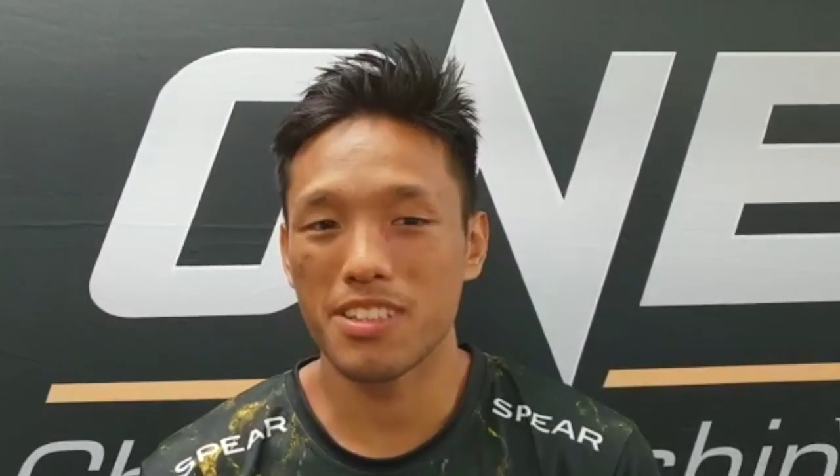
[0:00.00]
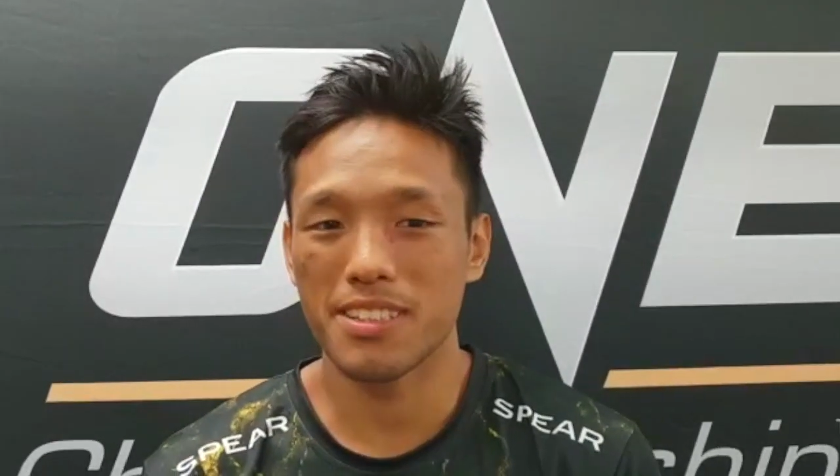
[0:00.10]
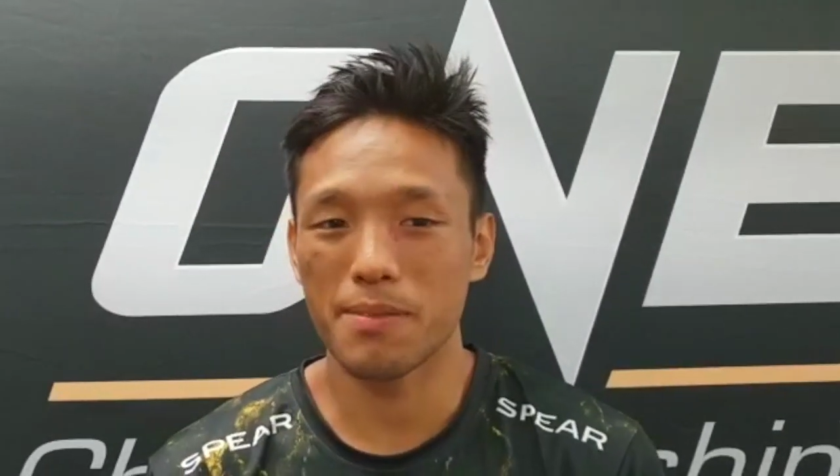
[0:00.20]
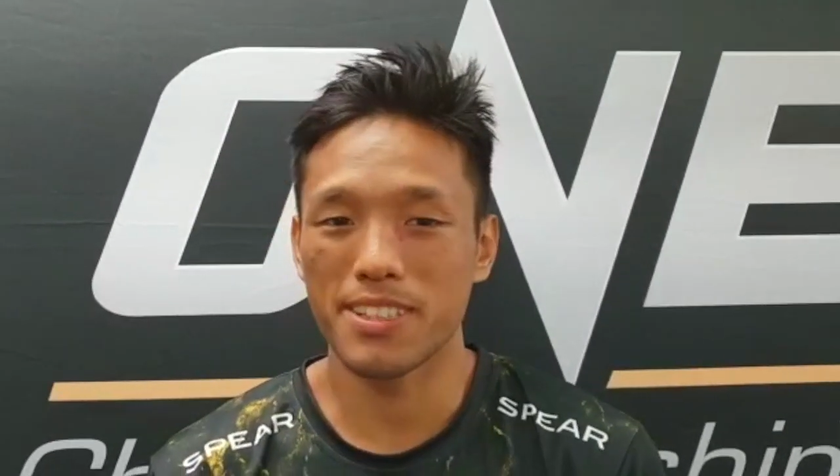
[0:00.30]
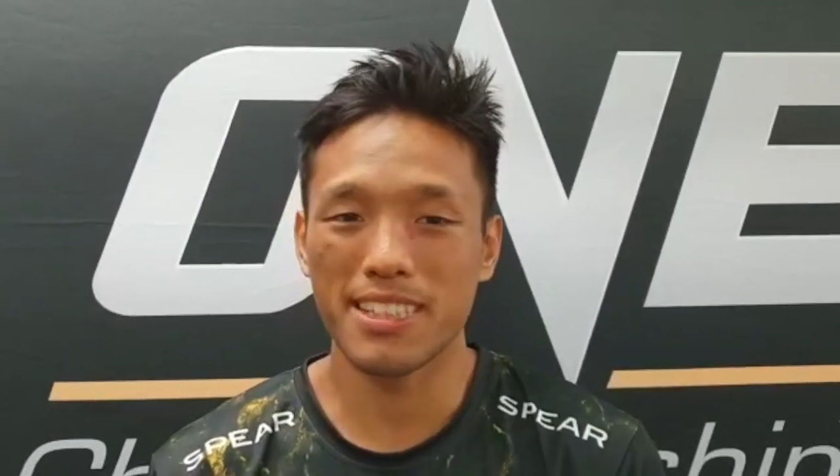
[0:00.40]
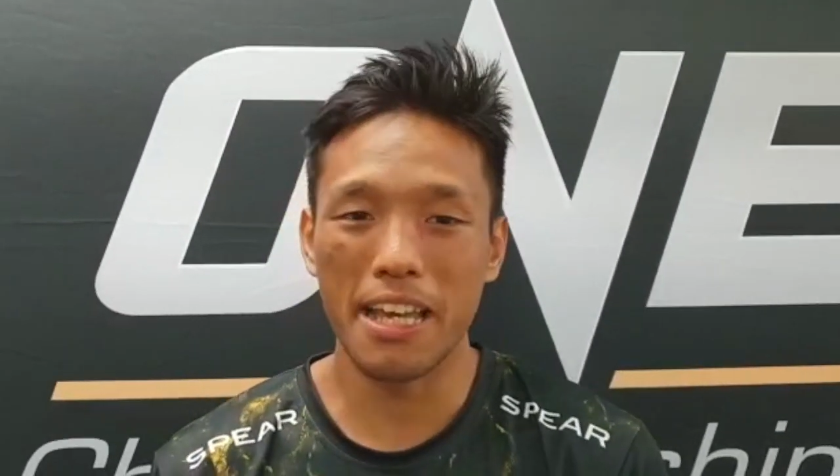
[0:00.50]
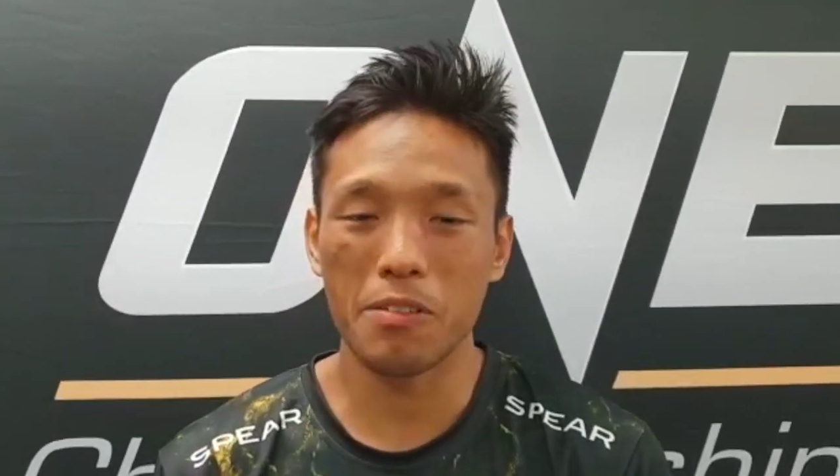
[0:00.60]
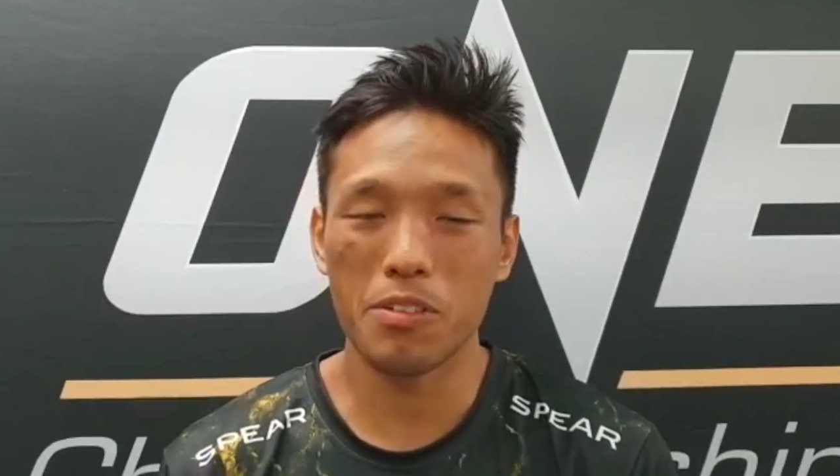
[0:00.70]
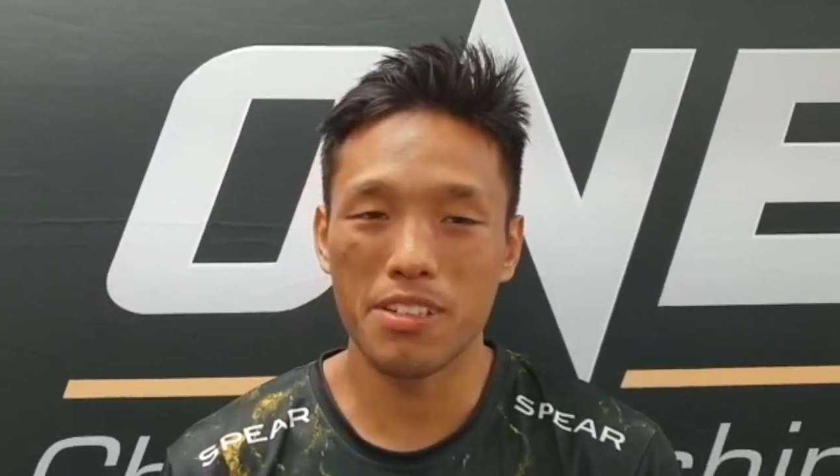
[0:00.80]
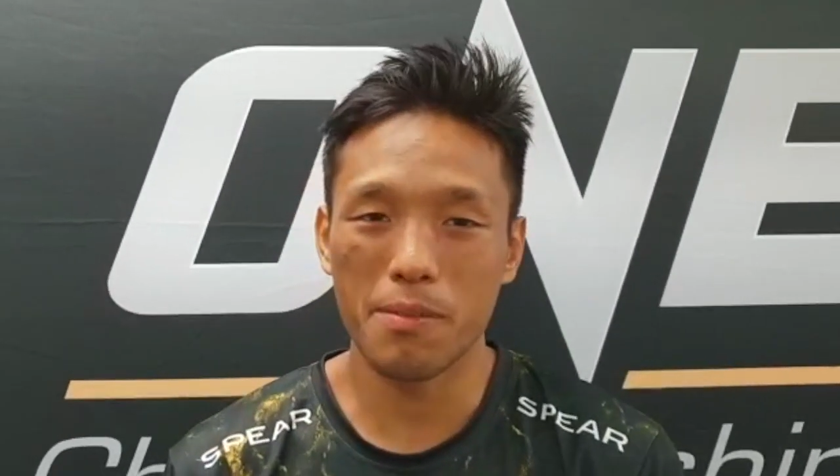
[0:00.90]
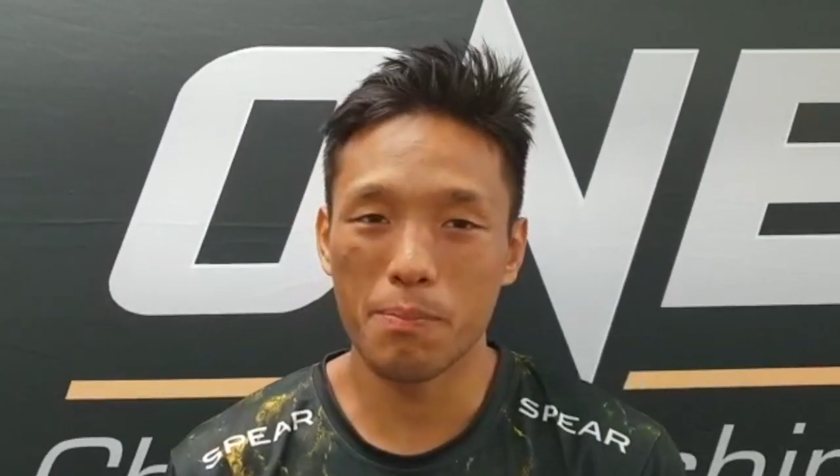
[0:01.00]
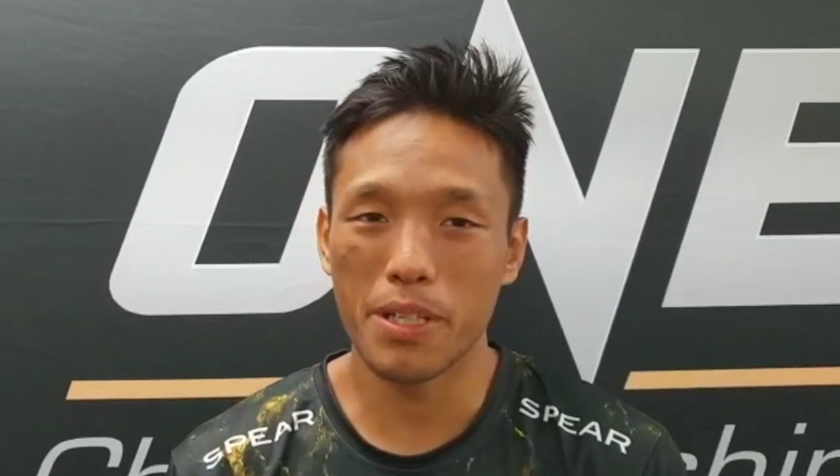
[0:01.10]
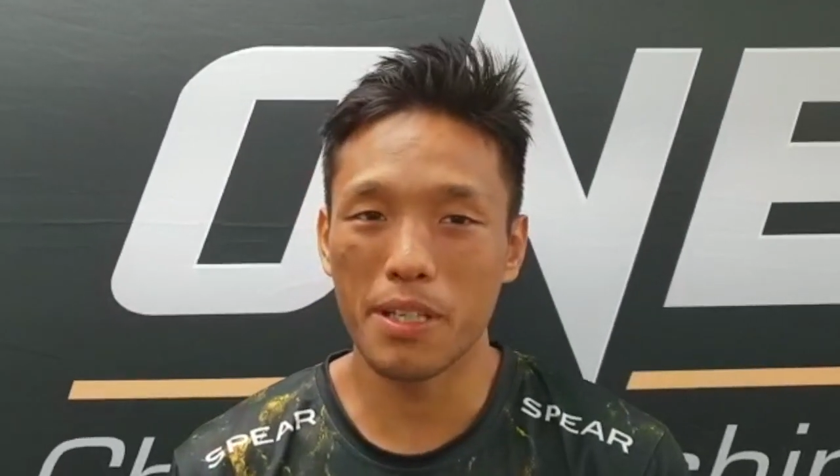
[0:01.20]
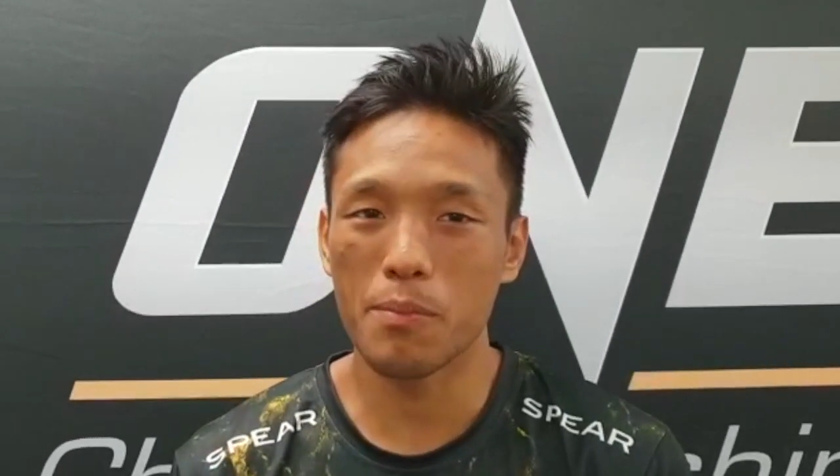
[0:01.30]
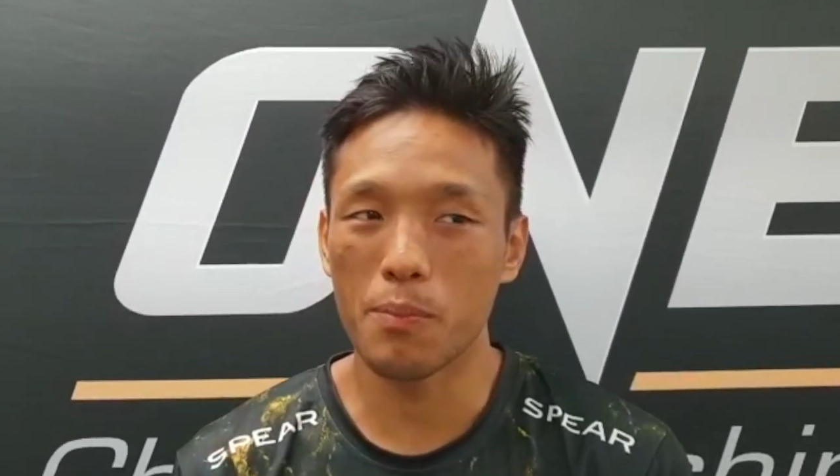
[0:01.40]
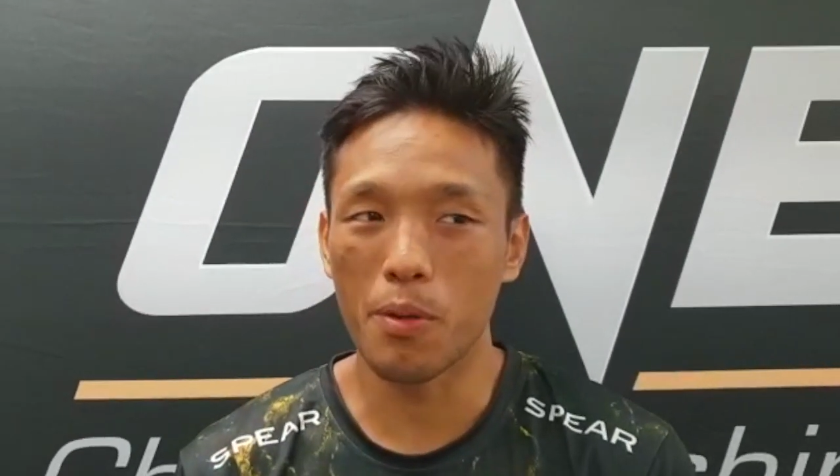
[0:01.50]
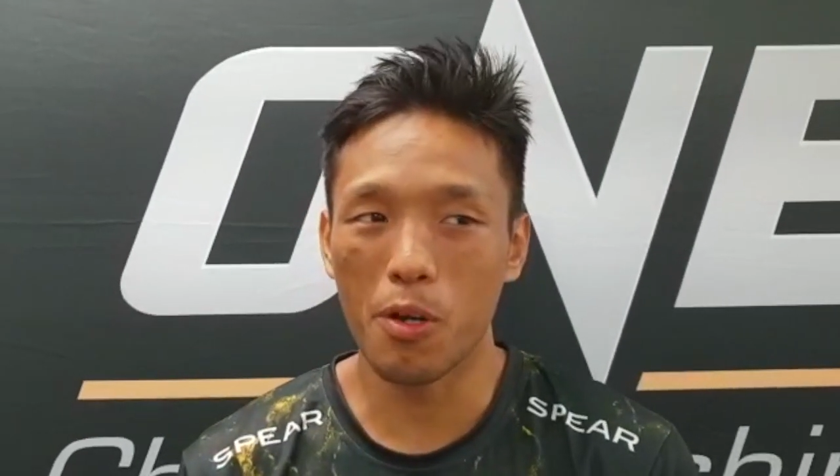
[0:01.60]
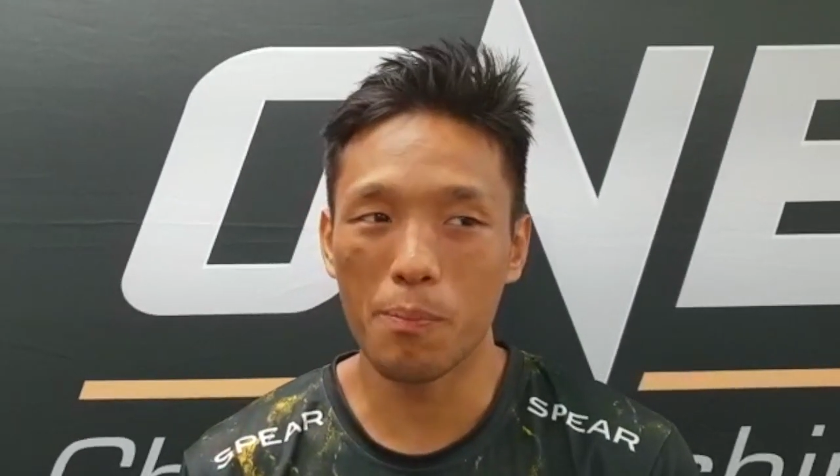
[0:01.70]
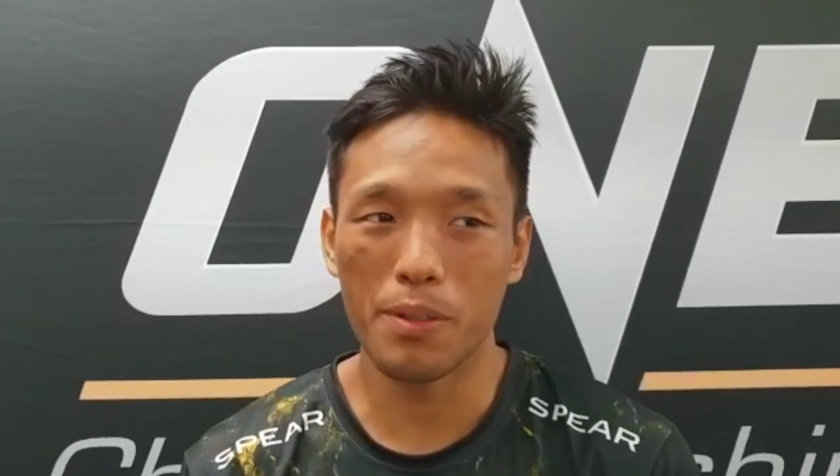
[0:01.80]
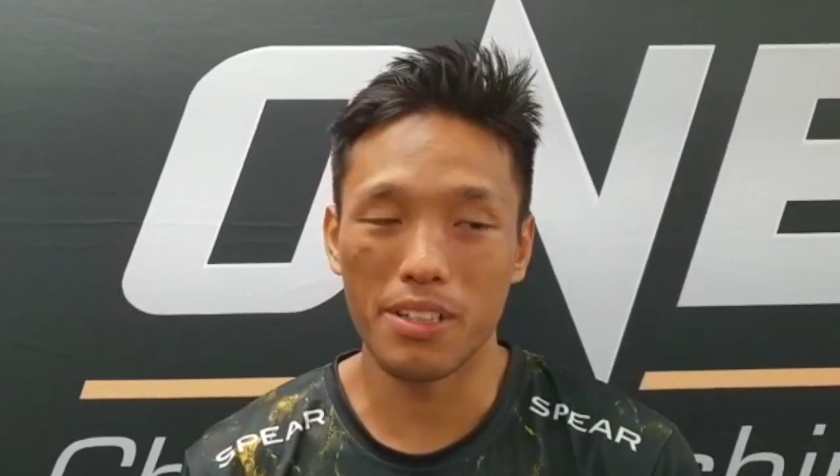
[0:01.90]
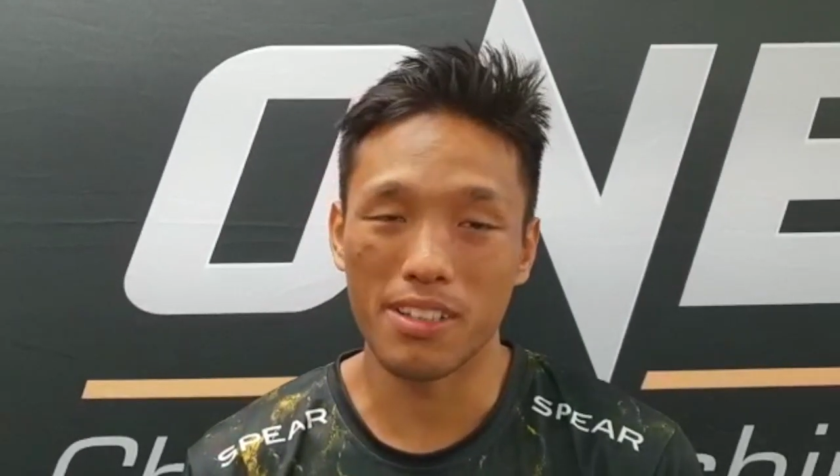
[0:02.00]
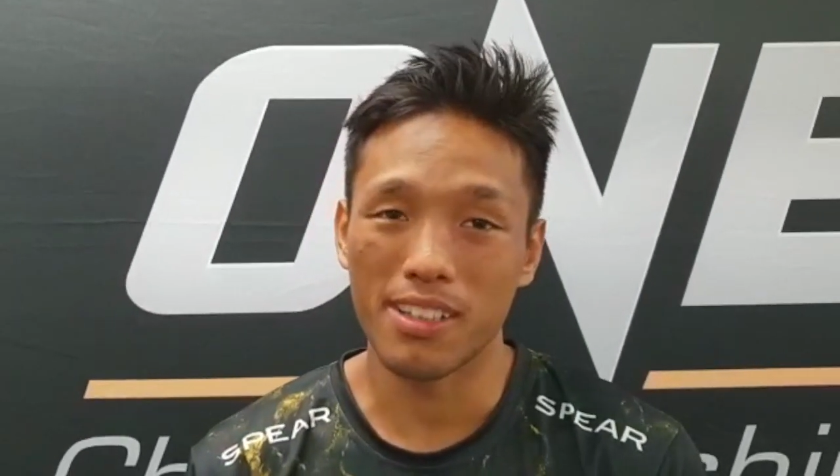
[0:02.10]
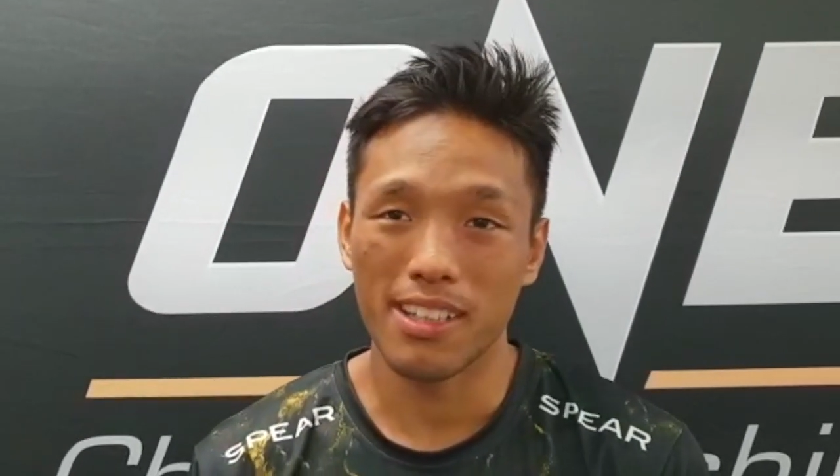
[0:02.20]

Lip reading: stand with him, pick him apart, but